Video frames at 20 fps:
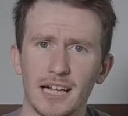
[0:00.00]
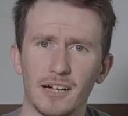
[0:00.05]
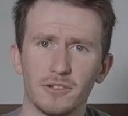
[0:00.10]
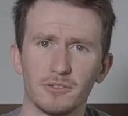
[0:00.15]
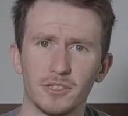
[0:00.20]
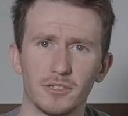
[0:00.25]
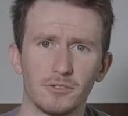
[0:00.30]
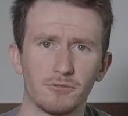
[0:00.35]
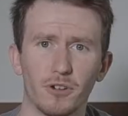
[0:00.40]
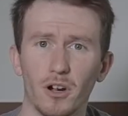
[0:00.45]
how
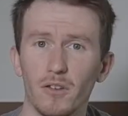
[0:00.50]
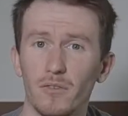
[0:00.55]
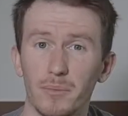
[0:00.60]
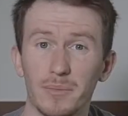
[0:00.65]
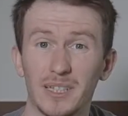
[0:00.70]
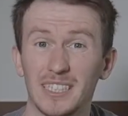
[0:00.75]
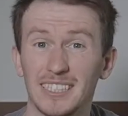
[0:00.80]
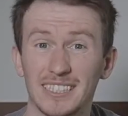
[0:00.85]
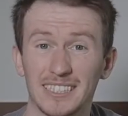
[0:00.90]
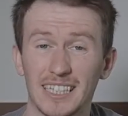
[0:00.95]
to grow them
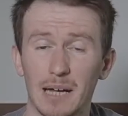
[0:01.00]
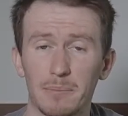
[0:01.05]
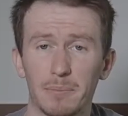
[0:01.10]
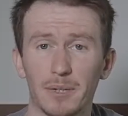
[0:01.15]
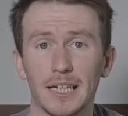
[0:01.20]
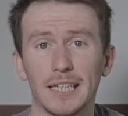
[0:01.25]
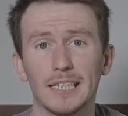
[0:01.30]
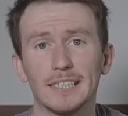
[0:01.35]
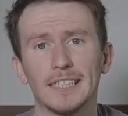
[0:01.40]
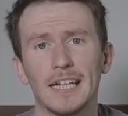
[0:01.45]
into
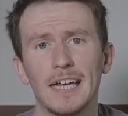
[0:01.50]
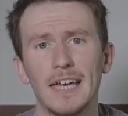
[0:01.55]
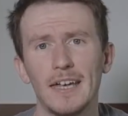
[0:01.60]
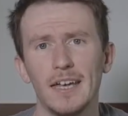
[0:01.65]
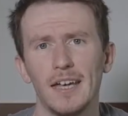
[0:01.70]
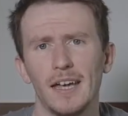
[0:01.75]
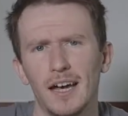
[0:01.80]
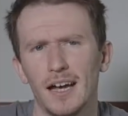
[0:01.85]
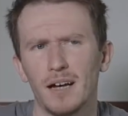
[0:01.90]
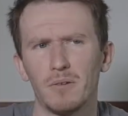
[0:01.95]
saplings.
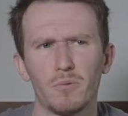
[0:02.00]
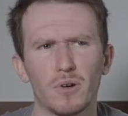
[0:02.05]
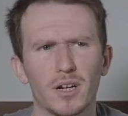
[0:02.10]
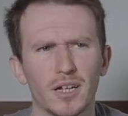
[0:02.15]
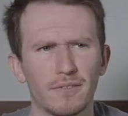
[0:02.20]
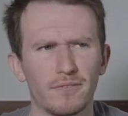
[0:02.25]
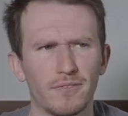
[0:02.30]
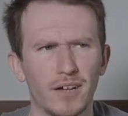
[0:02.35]
And what I